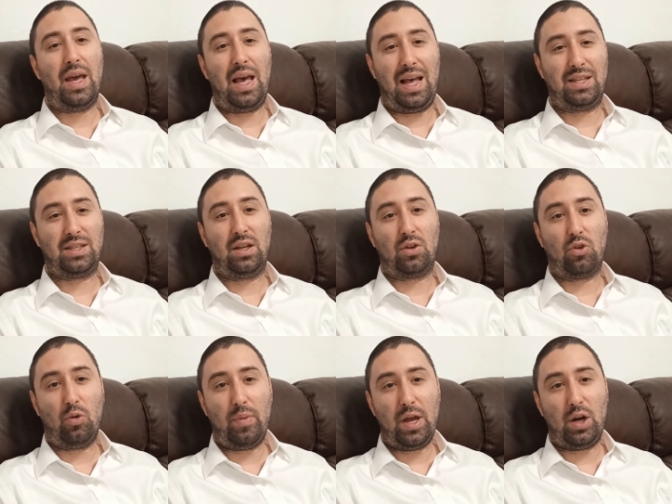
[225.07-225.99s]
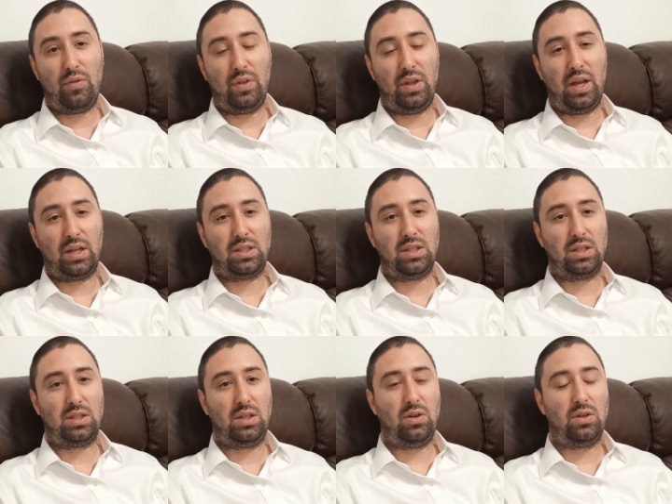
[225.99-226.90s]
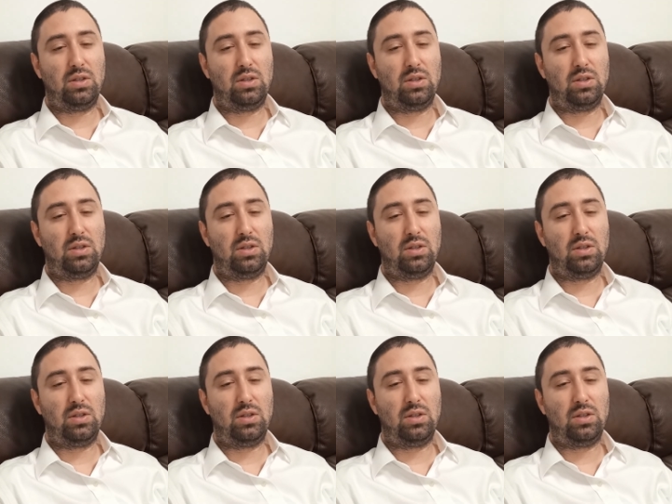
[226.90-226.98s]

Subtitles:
it's going to grow better for the next 6 years.